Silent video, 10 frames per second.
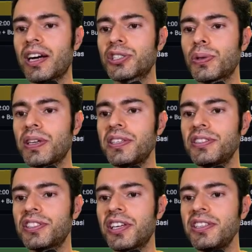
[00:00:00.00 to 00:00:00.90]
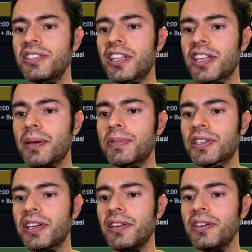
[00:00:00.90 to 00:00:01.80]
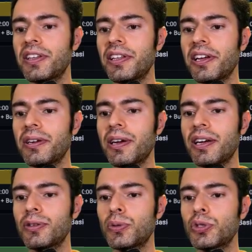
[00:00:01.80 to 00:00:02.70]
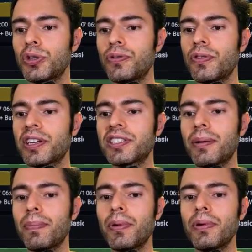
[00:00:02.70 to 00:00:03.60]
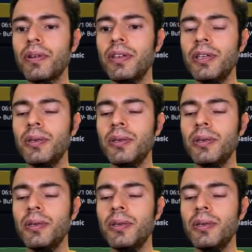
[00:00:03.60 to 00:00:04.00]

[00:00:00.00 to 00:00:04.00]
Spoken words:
actually change the time scale here and to show, for example,